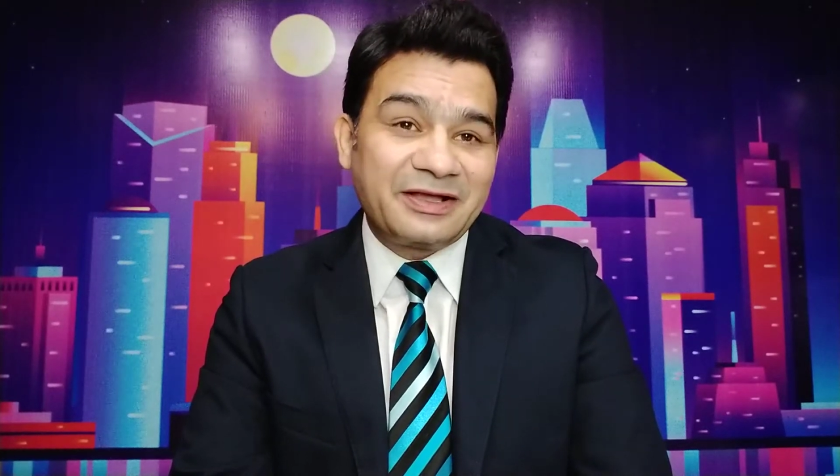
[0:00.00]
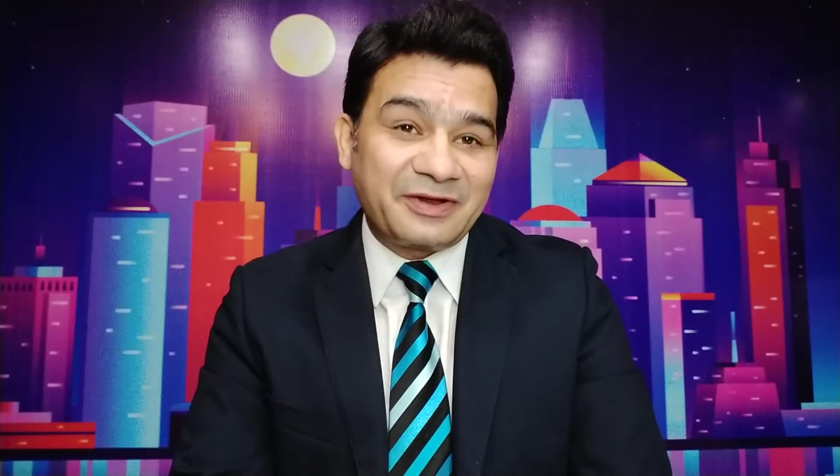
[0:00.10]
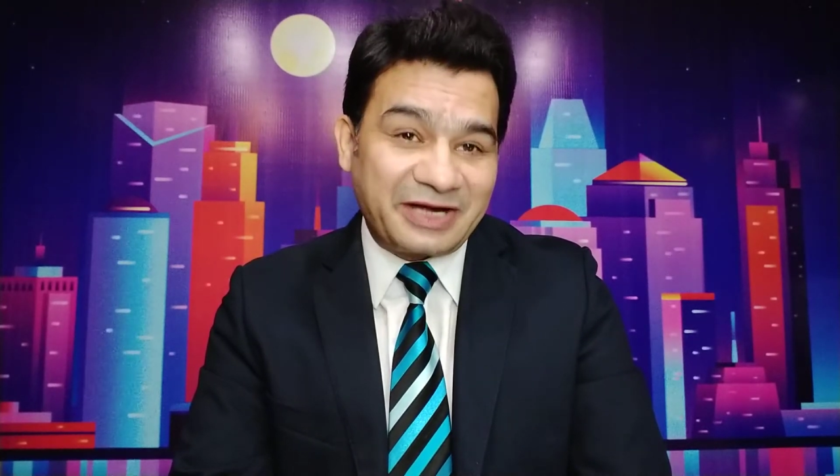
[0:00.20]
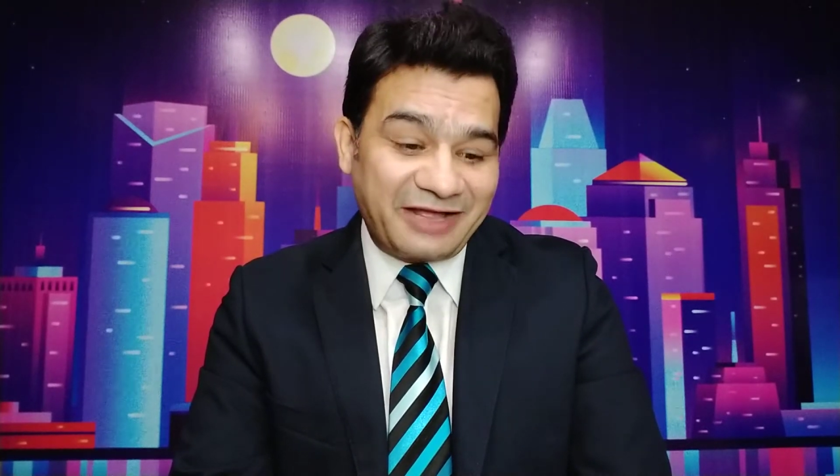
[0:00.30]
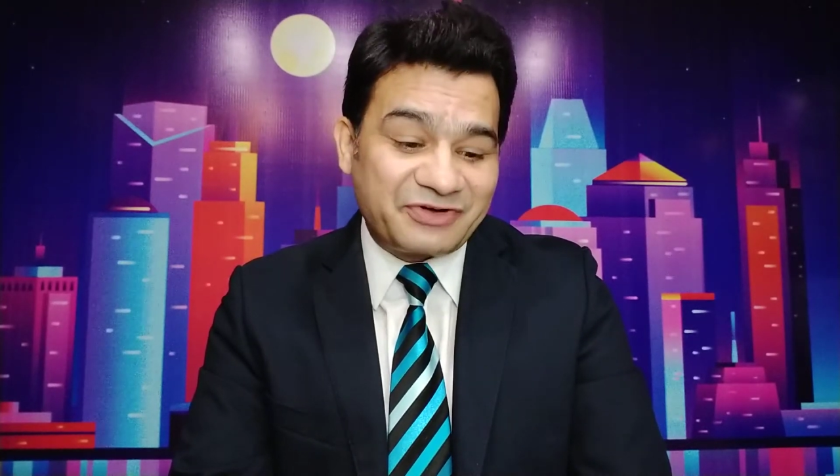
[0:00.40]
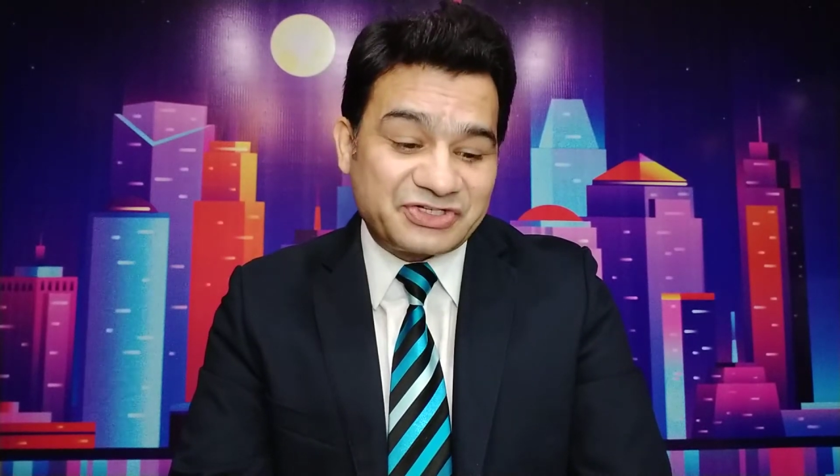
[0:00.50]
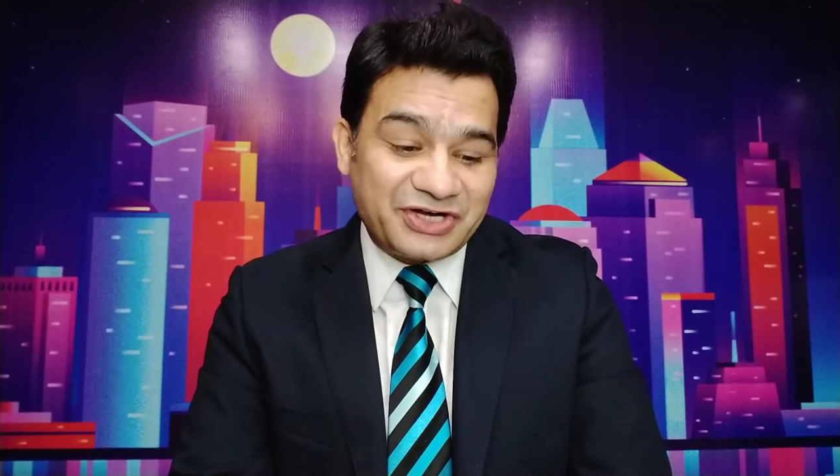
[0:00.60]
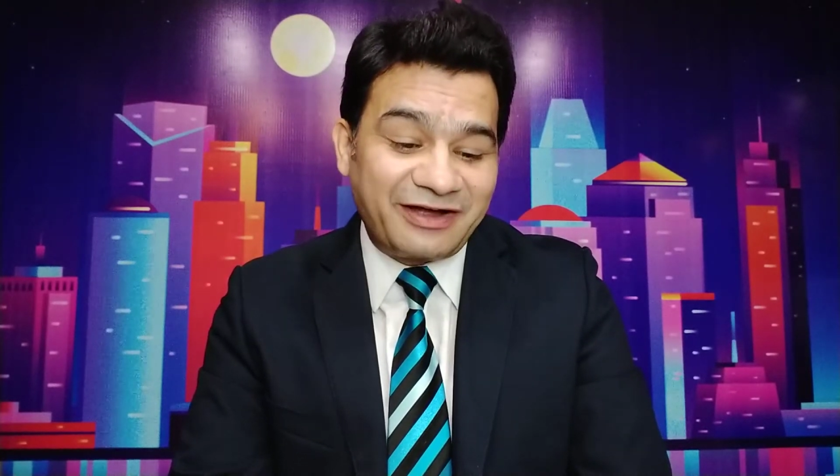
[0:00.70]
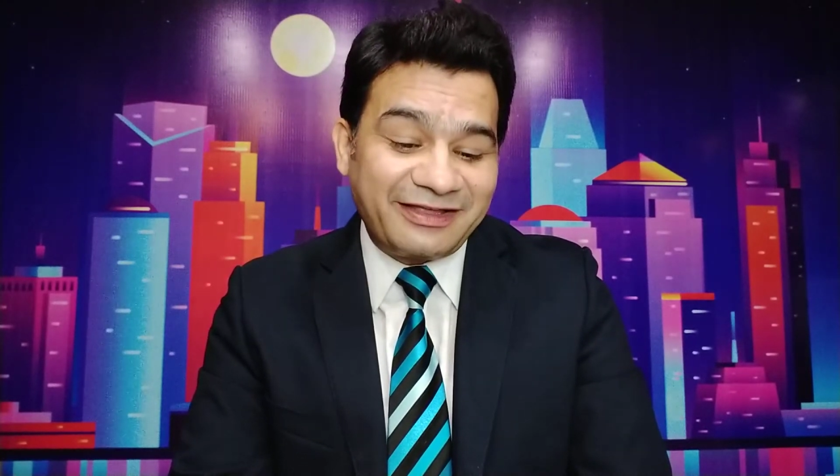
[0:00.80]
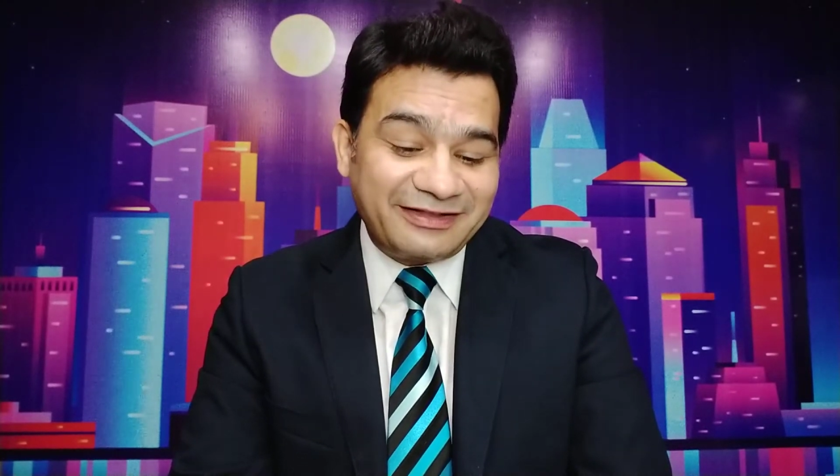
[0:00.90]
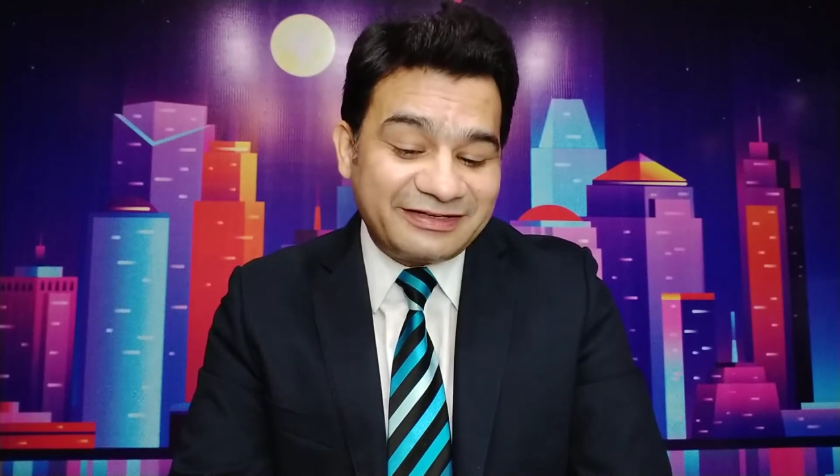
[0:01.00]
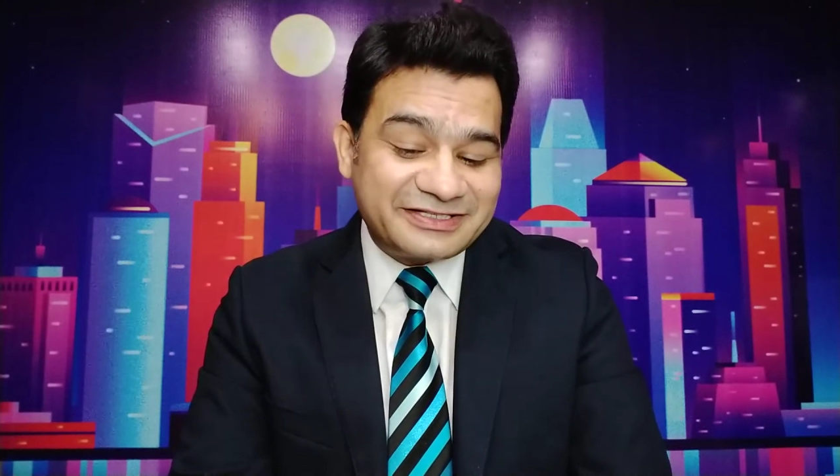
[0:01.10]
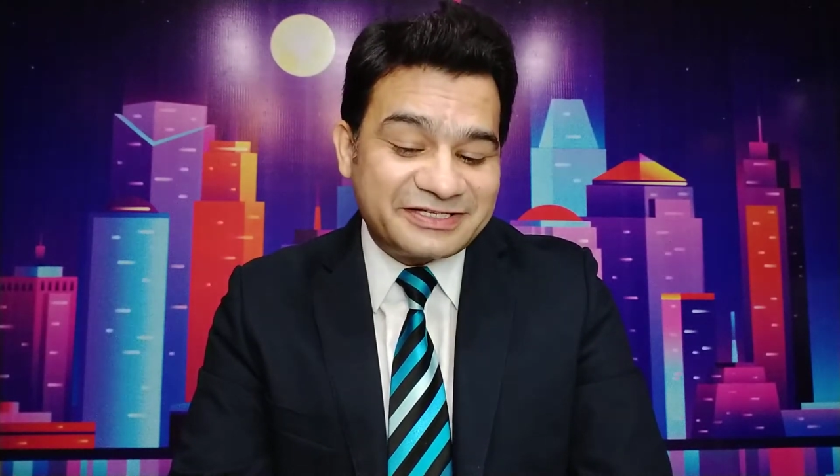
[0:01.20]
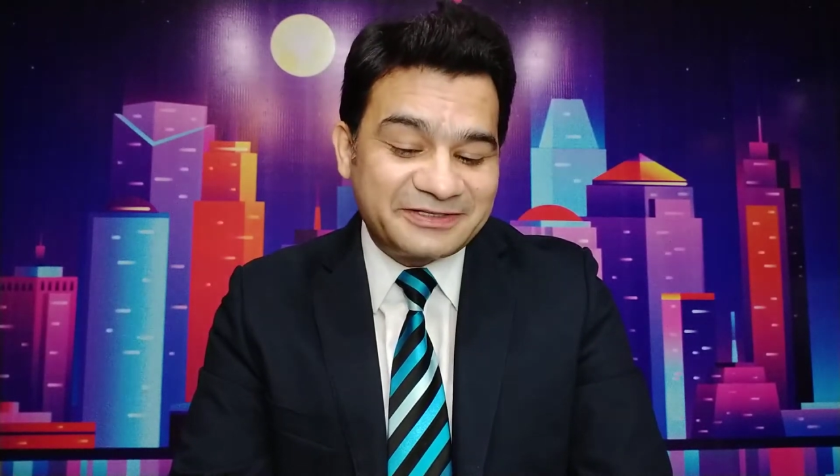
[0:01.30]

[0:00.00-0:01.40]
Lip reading: a clever child?